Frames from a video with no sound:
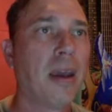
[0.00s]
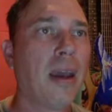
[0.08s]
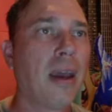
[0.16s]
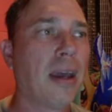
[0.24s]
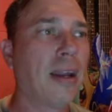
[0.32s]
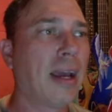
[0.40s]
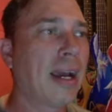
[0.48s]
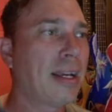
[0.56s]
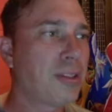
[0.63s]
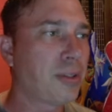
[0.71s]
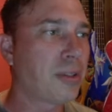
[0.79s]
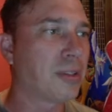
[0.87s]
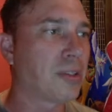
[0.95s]
And
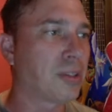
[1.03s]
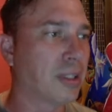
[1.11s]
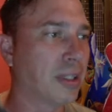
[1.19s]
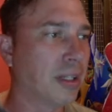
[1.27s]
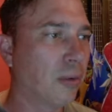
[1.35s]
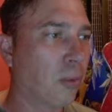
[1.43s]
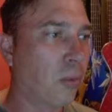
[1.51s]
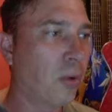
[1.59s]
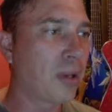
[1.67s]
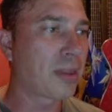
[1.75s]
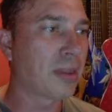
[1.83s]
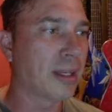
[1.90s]
as you can see, with